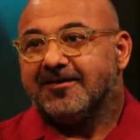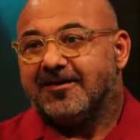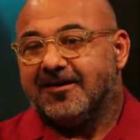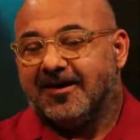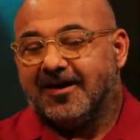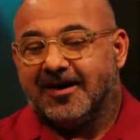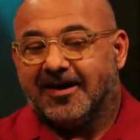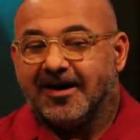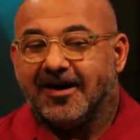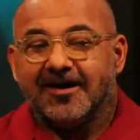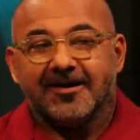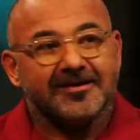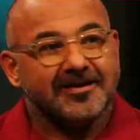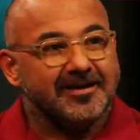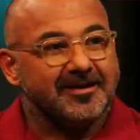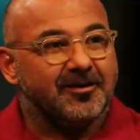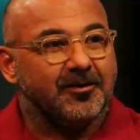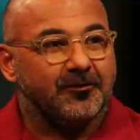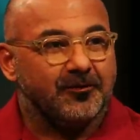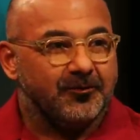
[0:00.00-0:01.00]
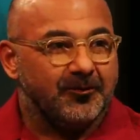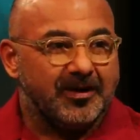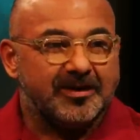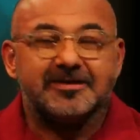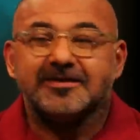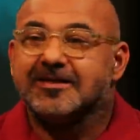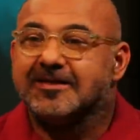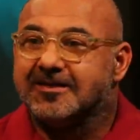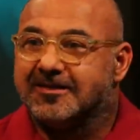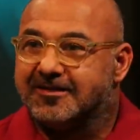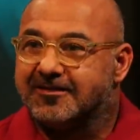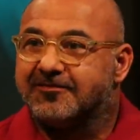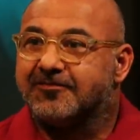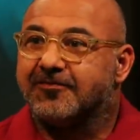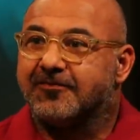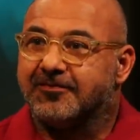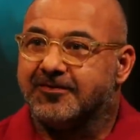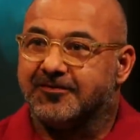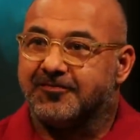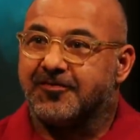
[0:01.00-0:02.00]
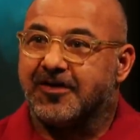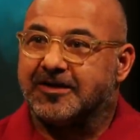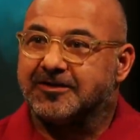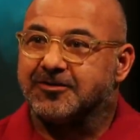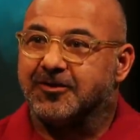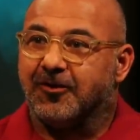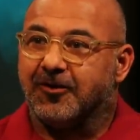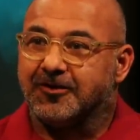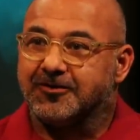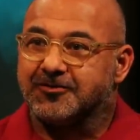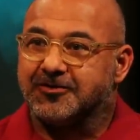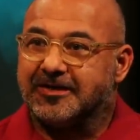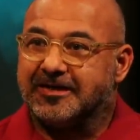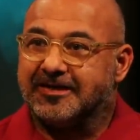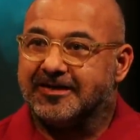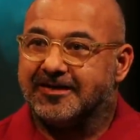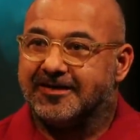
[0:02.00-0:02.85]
uh, you know, went to the, the French Laundry